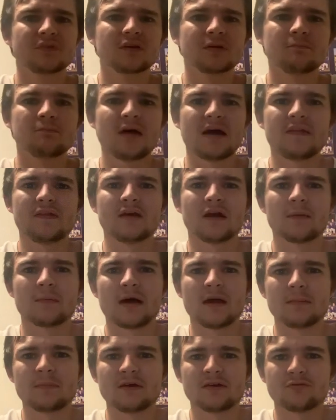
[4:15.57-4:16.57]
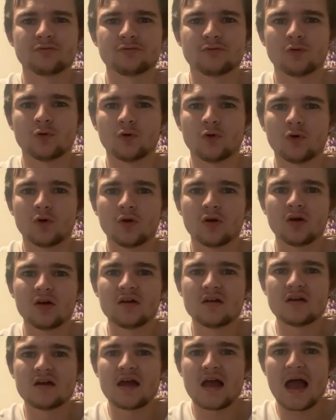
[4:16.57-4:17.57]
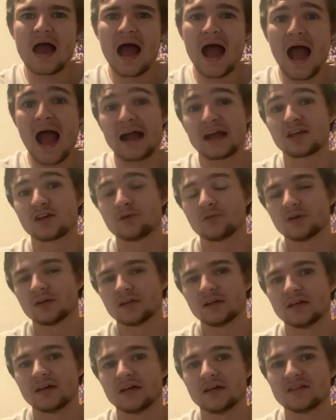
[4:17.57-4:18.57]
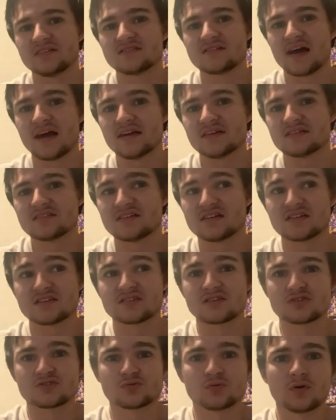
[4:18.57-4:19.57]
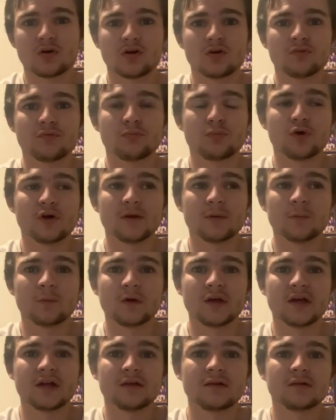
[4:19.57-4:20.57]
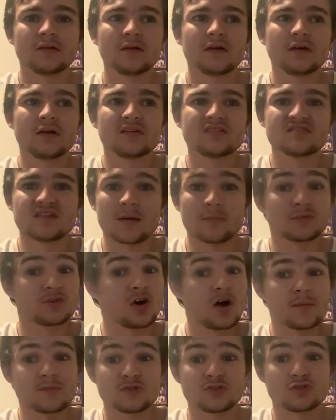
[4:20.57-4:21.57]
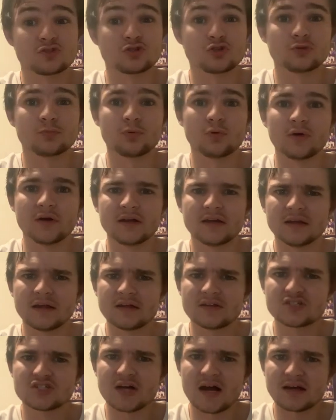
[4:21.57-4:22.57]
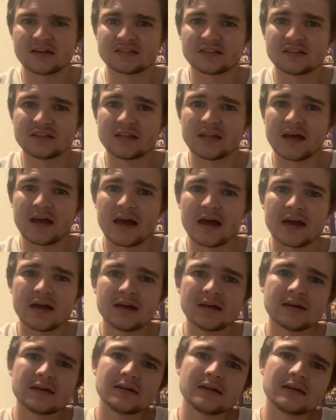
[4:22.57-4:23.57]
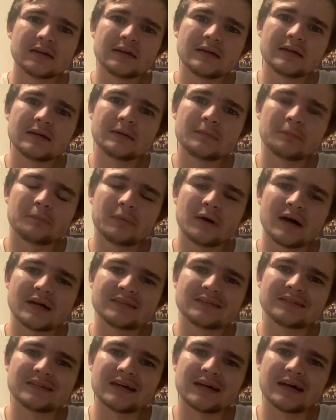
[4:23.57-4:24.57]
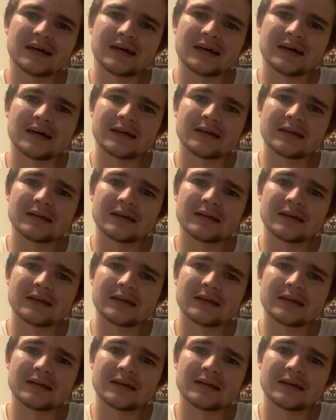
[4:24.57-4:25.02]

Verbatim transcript: mainly I'm aiming for accurately, say, a six to 12 point win sometimes a two point chucked in there. But uh,